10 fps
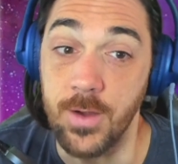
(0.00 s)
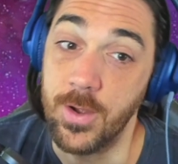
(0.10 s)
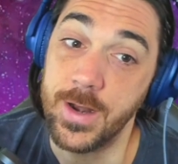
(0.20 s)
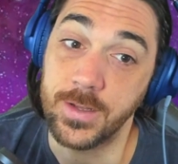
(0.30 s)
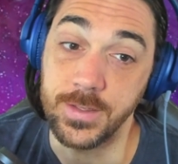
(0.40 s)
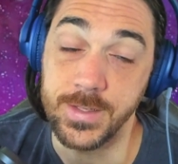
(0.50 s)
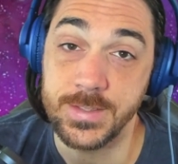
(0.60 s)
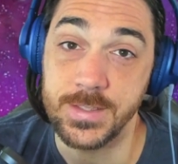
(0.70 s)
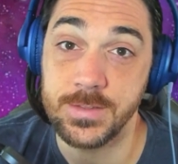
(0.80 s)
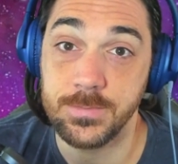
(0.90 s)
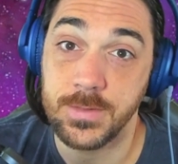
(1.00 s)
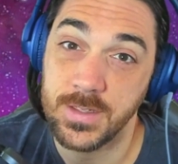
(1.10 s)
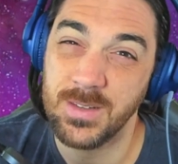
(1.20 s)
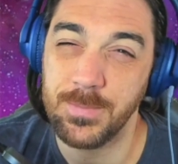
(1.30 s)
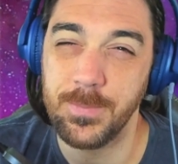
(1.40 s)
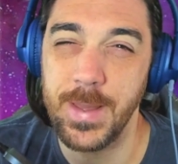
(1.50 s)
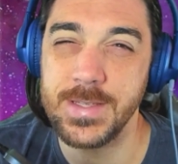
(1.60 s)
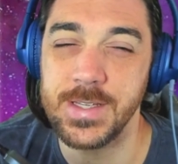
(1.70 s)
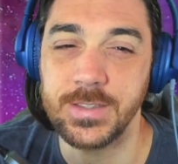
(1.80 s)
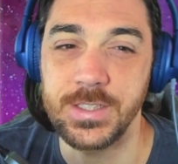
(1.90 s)
Ironically, this is
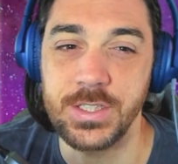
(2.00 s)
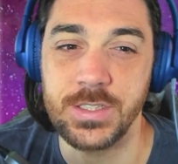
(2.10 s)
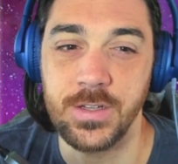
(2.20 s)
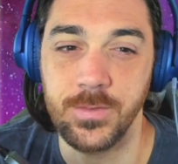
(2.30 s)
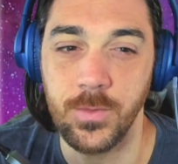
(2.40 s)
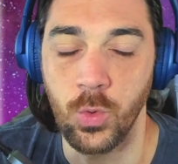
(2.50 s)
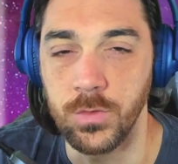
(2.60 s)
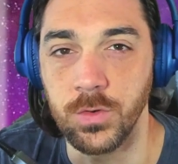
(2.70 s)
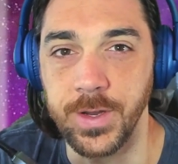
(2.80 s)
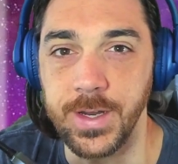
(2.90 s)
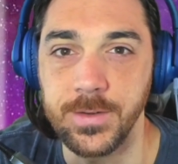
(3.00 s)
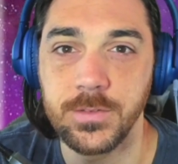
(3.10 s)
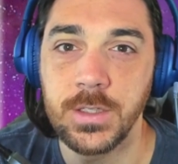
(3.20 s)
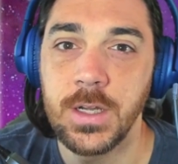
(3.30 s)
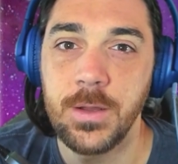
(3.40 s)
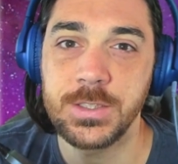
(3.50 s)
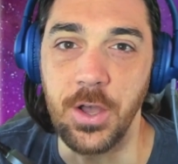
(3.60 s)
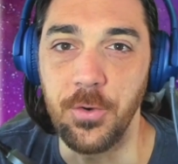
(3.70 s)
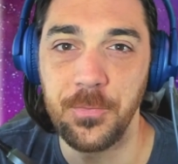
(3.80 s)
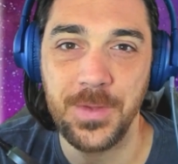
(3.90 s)
basically just a Wolverine.
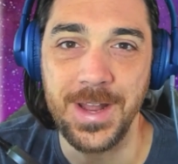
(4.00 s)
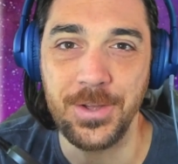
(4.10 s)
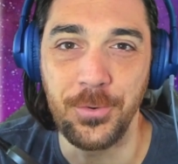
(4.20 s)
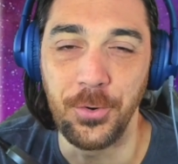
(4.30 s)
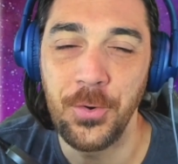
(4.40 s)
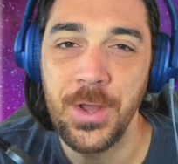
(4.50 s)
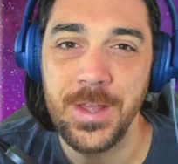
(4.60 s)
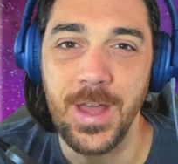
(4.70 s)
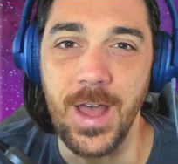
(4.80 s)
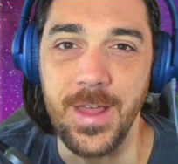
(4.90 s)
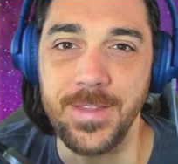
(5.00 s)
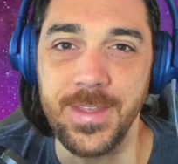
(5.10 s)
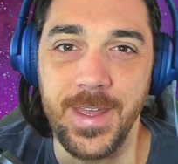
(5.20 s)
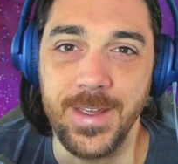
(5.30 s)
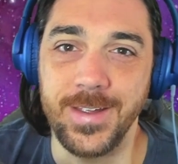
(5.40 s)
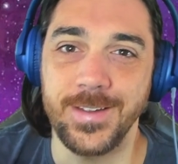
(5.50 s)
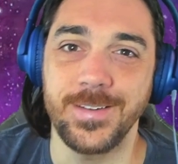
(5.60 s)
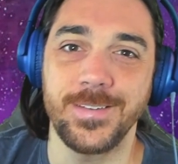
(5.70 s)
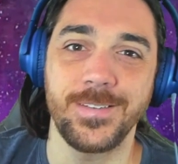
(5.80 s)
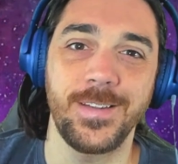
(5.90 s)
So kind of cool that they
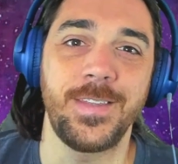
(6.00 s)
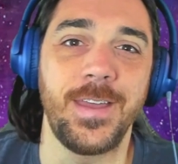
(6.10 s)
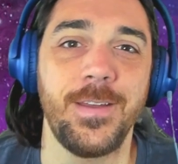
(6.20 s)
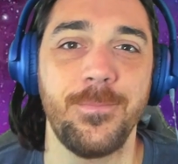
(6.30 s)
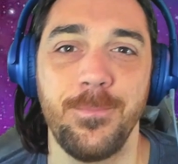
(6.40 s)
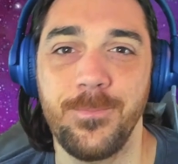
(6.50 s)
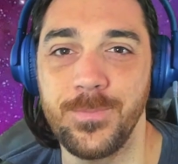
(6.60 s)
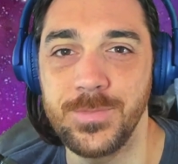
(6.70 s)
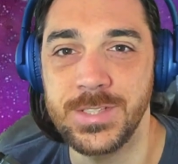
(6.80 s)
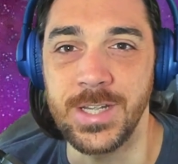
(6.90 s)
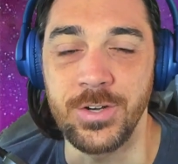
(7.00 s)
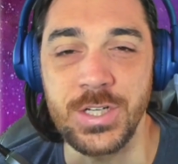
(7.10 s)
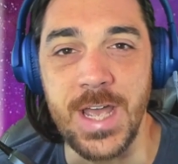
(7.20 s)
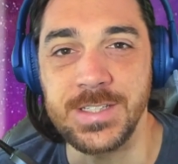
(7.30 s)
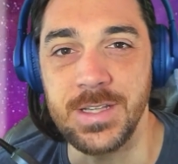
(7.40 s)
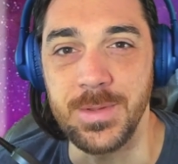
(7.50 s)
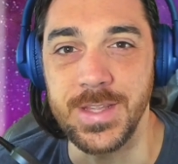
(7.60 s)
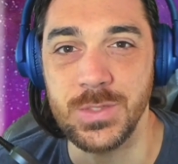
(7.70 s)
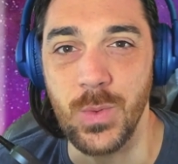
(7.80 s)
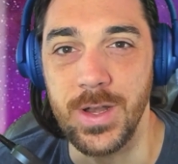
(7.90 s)
synergize them in
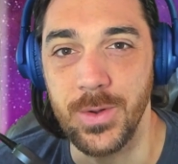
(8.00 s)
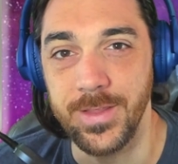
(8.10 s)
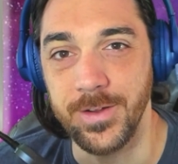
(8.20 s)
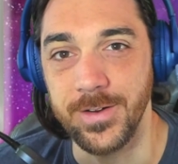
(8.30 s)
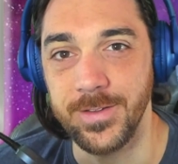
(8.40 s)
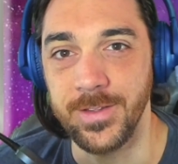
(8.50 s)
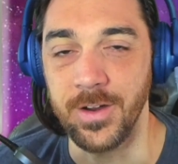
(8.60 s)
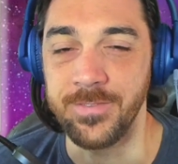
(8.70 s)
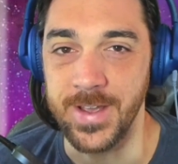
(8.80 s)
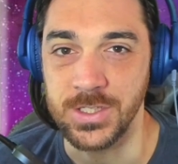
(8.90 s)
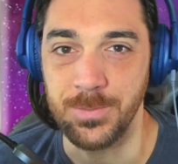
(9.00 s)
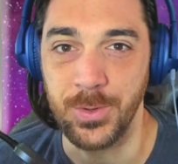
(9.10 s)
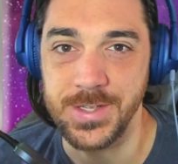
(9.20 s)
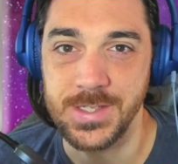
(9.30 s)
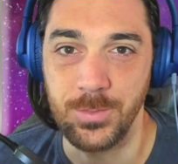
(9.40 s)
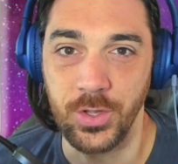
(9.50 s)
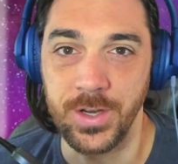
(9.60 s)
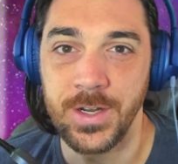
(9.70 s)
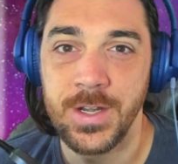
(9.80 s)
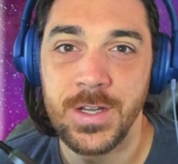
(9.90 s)
this way to where their effects are pretty
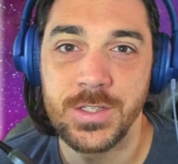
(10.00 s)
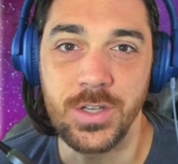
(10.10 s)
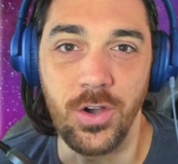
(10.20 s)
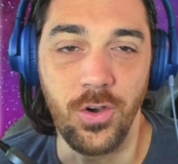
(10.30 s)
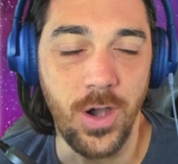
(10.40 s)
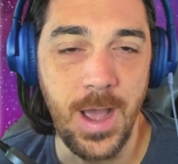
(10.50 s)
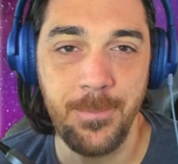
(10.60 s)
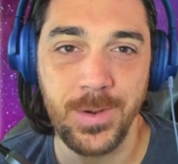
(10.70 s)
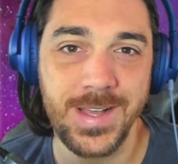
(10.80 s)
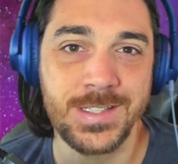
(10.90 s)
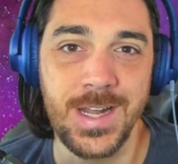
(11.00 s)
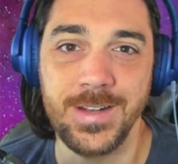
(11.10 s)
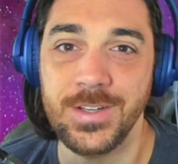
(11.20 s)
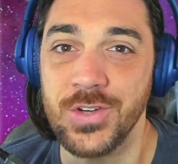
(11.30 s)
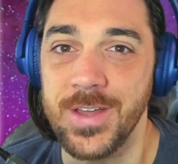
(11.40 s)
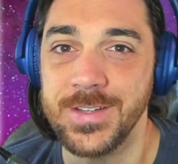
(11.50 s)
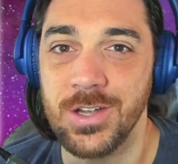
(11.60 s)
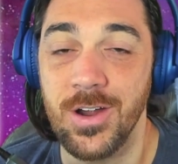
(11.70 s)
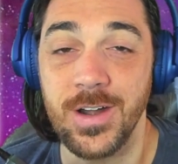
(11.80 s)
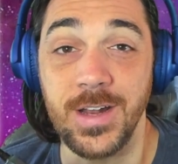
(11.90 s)
similar. So I'm pretty excited to try this
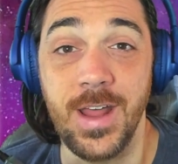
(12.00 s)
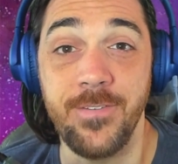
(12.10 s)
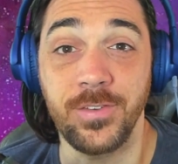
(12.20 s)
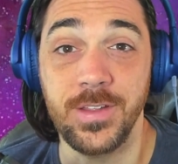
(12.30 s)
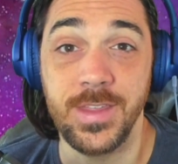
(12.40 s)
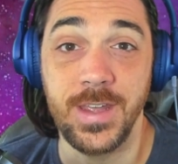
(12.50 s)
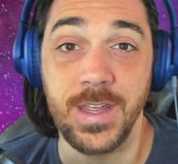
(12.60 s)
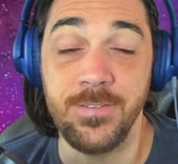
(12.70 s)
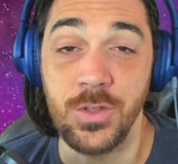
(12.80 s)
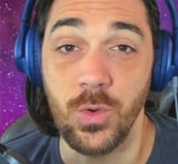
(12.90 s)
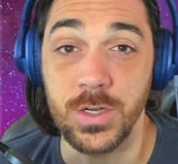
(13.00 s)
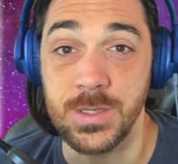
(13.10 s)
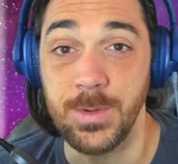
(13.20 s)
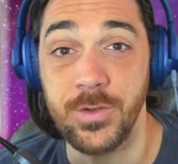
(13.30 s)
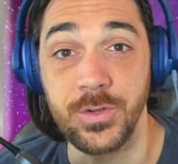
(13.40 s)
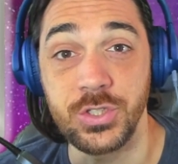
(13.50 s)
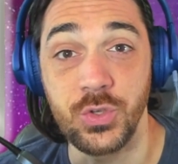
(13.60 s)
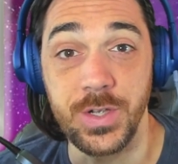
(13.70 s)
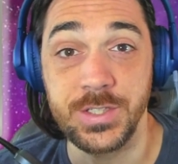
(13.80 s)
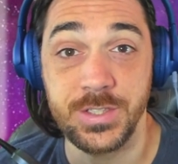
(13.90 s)
card. I definitely think if you are somebody who
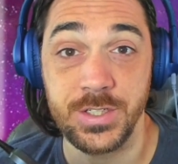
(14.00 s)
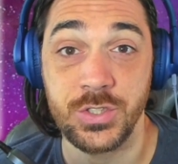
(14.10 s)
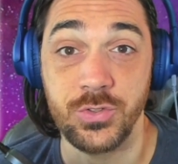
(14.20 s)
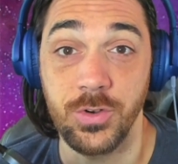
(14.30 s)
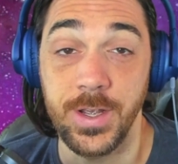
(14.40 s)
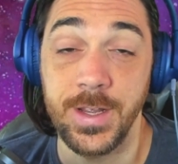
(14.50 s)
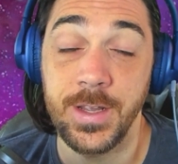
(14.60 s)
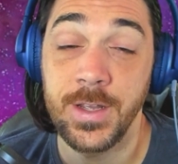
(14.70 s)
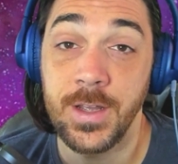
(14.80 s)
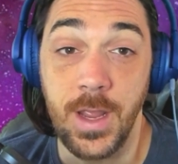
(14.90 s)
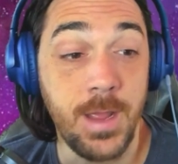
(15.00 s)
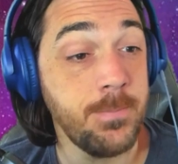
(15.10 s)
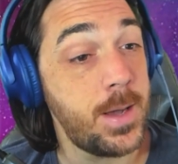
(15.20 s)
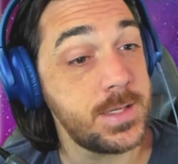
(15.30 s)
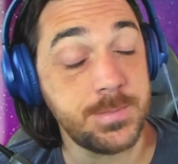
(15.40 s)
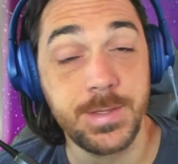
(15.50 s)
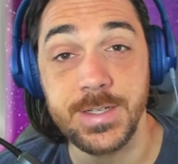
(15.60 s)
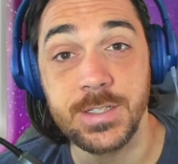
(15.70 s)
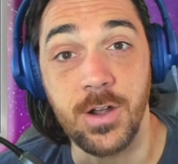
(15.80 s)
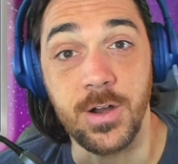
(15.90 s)
enjoys destroy and possibly
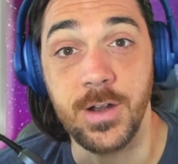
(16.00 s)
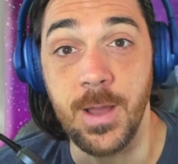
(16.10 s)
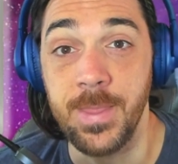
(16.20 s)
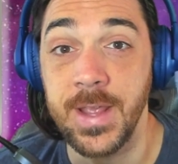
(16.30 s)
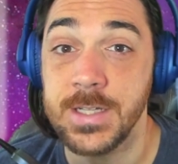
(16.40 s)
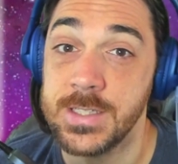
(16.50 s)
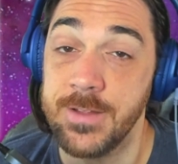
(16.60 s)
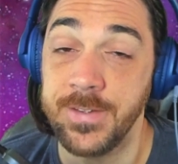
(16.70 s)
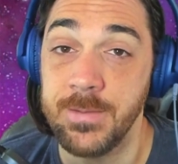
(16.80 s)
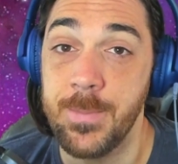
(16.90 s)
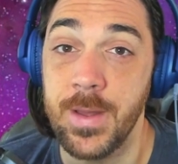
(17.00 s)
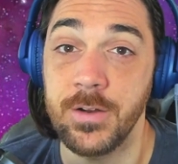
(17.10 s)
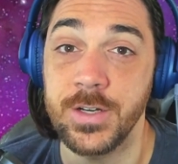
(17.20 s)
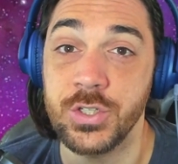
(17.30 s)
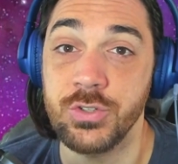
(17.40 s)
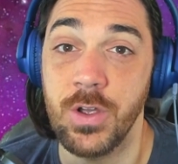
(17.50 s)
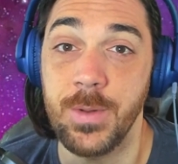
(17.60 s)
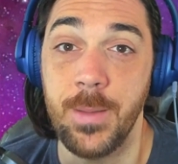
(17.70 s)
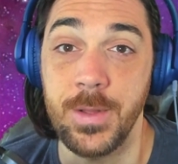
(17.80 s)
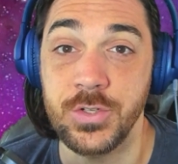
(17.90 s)
discard, I think it's definitely gonna be better in destroy,
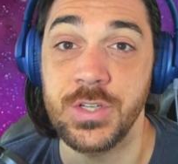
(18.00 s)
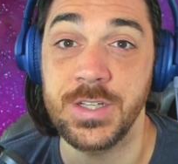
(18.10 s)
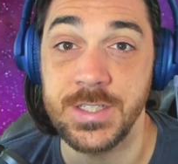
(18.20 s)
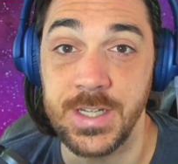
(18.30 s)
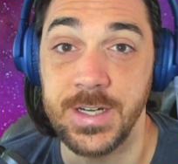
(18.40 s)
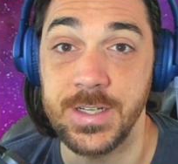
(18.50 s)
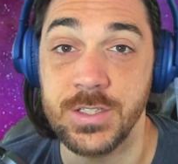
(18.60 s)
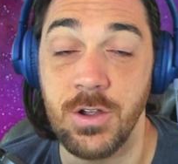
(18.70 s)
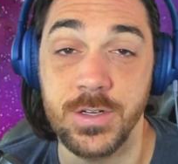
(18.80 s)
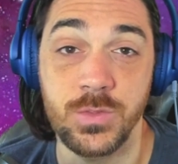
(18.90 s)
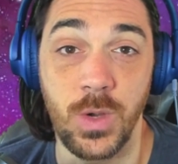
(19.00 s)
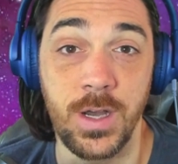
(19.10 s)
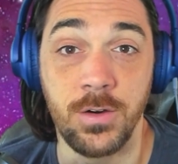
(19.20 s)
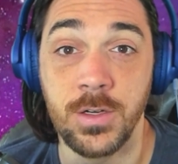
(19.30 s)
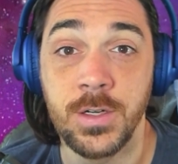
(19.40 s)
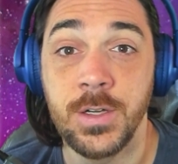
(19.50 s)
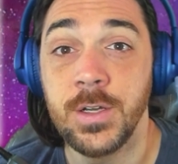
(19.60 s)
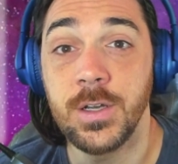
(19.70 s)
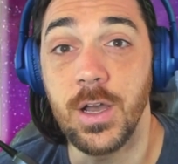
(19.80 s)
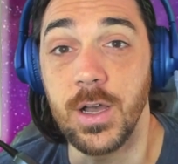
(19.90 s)
but I'm interested to see it in discard as well.
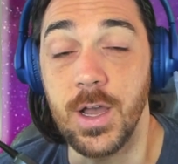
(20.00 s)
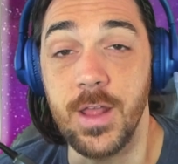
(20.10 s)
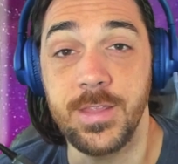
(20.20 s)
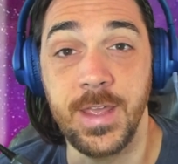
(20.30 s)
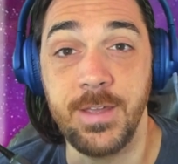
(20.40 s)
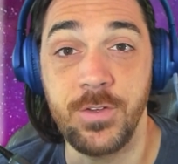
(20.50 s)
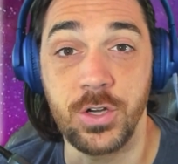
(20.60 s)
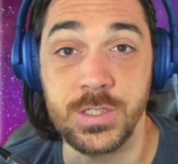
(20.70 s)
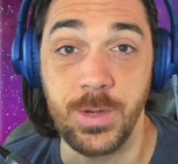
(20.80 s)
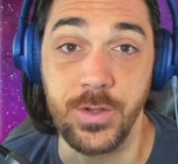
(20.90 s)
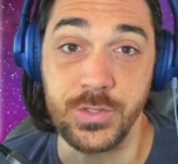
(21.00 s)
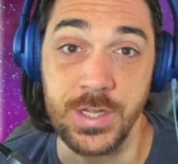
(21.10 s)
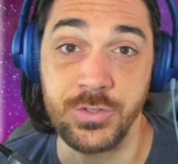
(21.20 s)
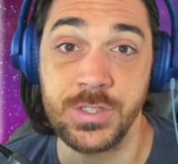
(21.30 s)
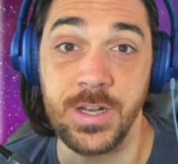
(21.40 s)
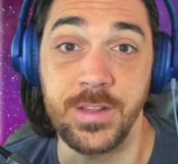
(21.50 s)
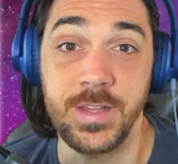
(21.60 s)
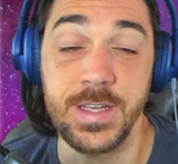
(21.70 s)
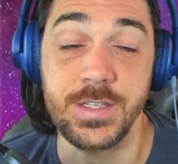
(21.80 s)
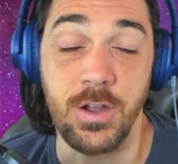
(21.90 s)
I think if you're somebody who's interested in
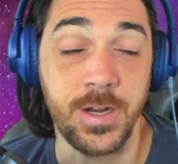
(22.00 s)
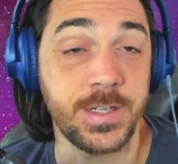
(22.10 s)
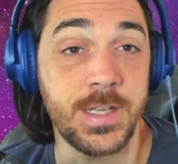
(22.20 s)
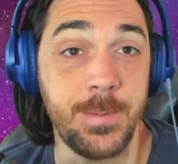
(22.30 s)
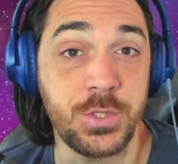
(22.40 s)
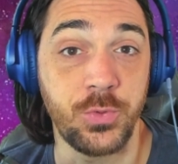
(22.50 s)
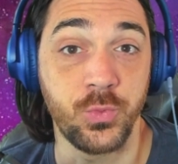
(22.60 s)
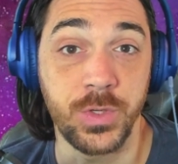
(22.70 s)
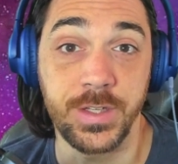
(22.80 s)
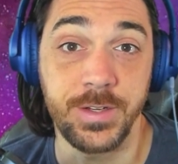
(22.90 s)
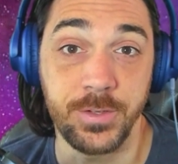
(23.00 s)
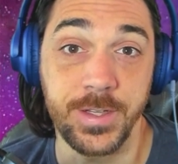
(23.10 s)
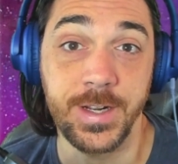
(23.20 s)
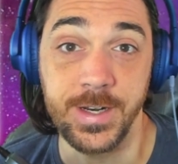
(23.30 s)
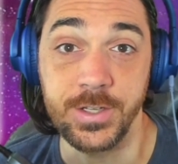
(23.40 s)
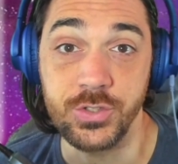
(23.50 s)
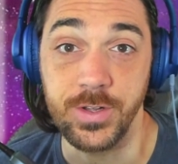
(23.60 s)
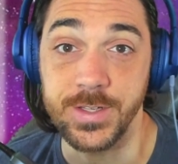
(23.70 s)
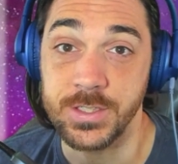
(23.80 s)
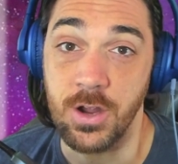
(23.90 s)
these archetypes, you're really going to
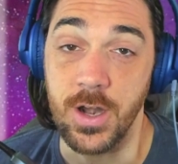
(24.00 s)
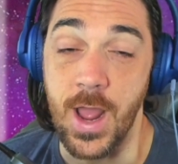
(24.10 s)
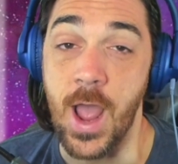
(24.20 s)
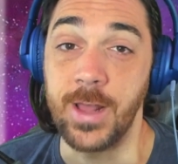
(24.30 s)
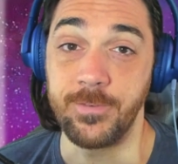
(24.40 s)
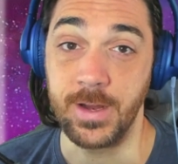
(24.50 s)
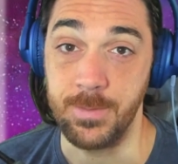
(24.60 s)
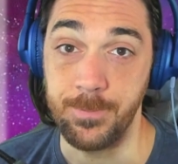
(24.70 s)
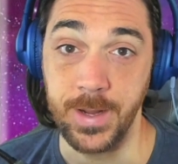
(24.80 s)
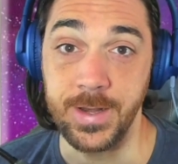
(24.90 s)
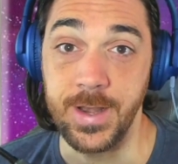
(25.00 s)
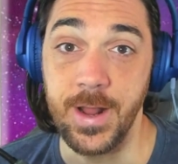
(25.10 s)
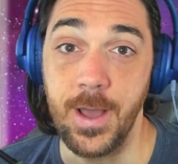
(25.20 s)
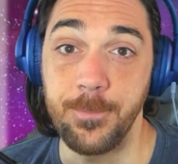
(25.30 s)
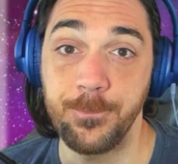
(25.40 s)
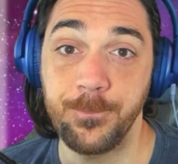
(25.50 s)
enjoy this card. I highly recommend picking it up.